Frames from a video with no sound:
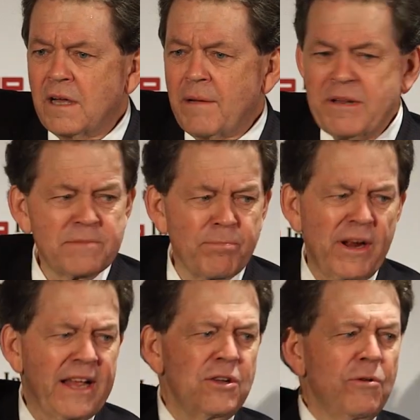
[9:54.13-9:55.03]
I mean, it's
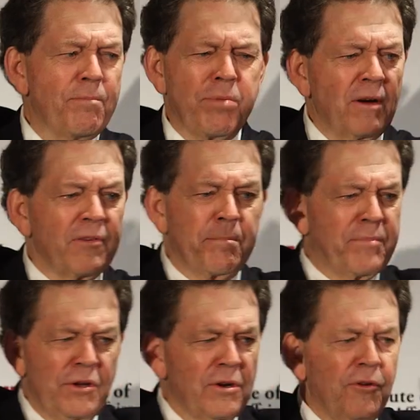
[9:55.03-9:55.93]
brand new, perfect,
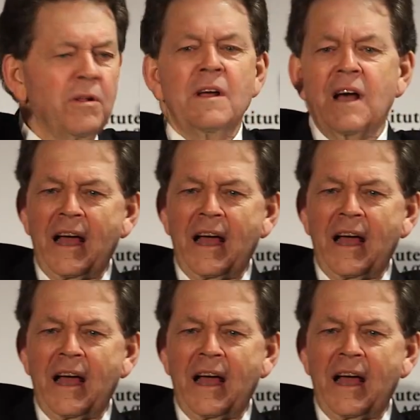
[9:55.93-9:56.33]
beautiful.